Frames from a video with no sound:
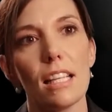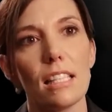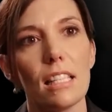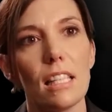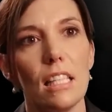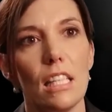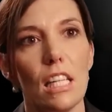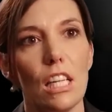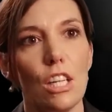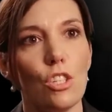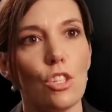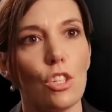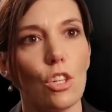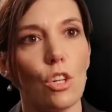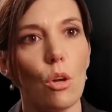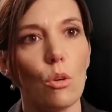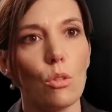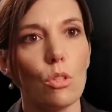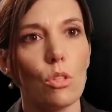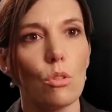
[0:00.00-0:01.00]
as the teacher
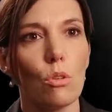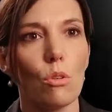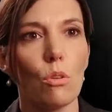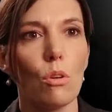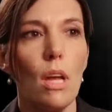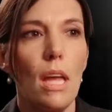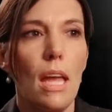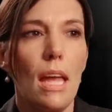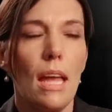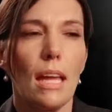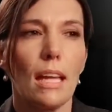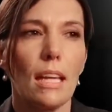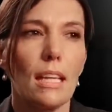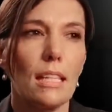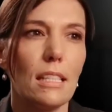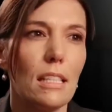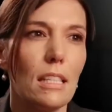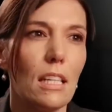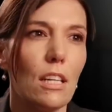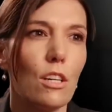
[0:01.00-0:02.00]
goes through and
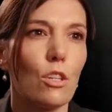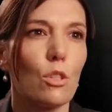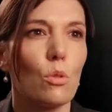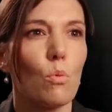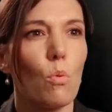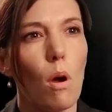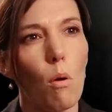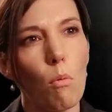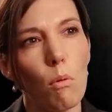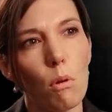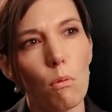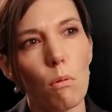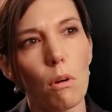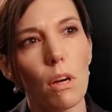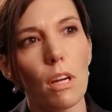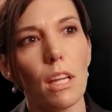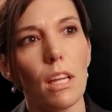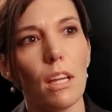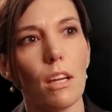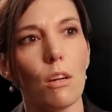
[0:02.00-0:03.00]
considers what would
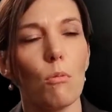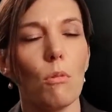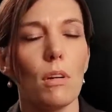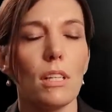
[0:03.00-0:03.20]
work here,